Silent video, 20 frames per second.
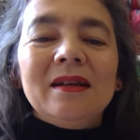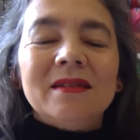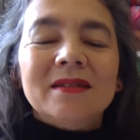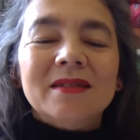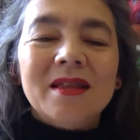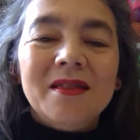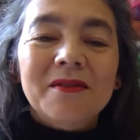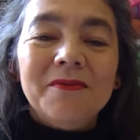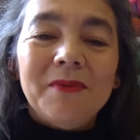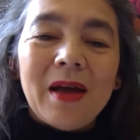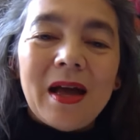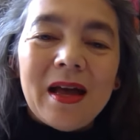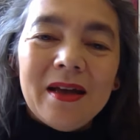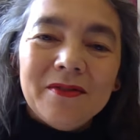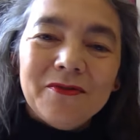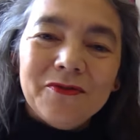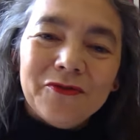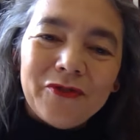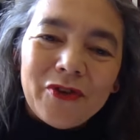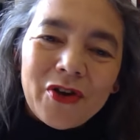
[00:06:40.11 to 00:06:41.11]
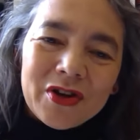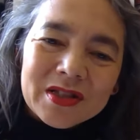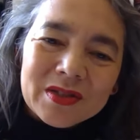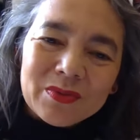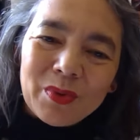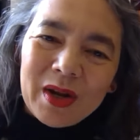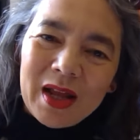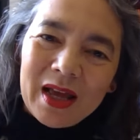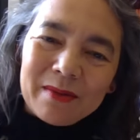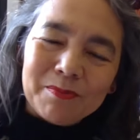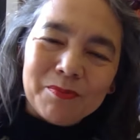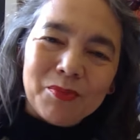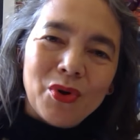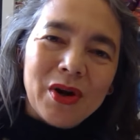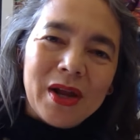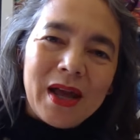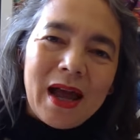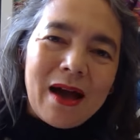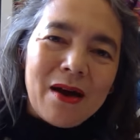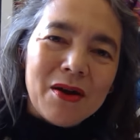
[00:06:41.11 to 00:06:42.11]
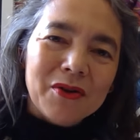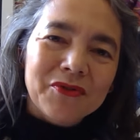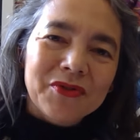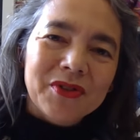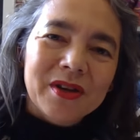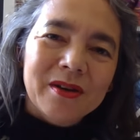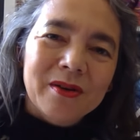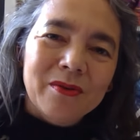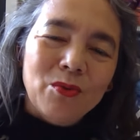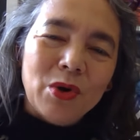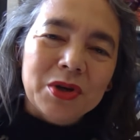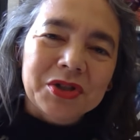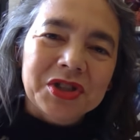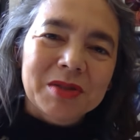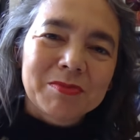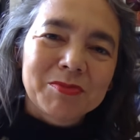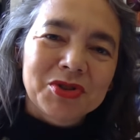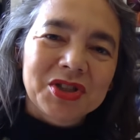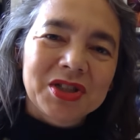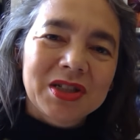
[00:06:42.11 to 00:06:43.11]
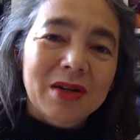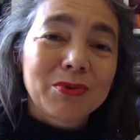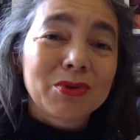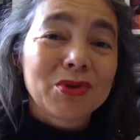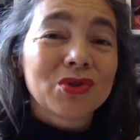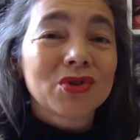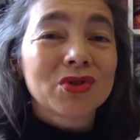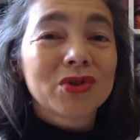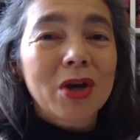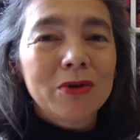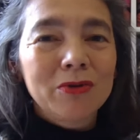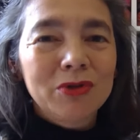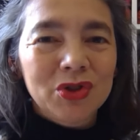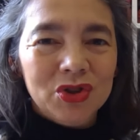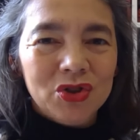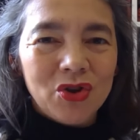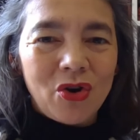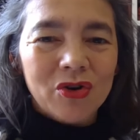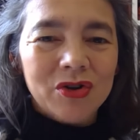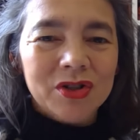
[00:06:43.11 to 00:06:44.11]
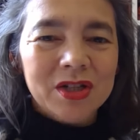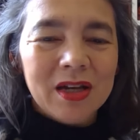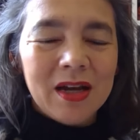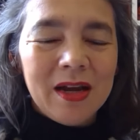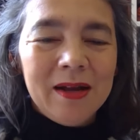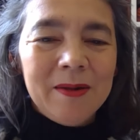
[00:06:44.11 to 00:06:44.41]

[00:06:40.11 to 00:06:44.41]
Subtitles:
So at first when I pull it out of the washing machine, I was so shocked.